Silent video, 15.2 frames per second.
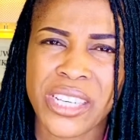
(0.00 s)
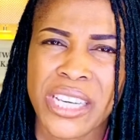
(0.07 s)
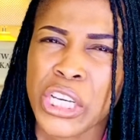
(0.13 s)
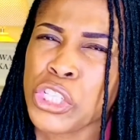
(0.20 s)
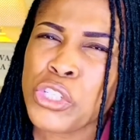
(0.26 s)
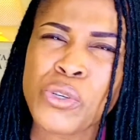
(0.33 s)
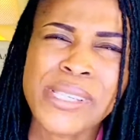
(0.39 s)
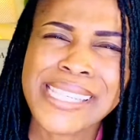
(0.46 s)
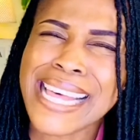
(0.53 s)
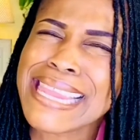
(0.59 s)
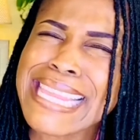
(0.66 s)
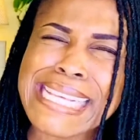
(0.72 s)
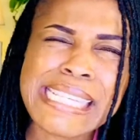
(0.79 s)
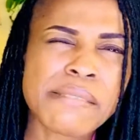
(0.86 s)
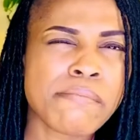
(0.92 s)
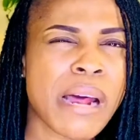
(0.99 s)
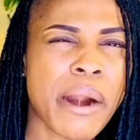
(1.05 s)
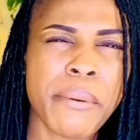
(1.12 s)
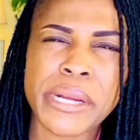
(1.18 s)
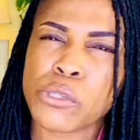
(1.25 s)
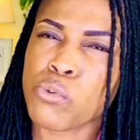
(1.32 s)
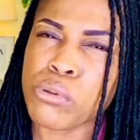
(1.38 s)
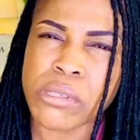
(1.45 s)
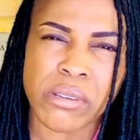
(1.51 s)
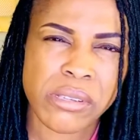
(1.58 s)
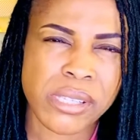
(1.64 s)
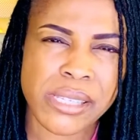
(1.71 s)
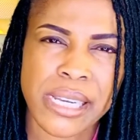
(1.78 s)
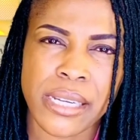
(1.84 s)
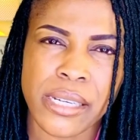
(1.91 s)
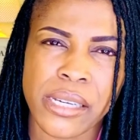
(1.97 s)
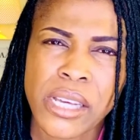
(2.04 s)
You said this marriage will succeed.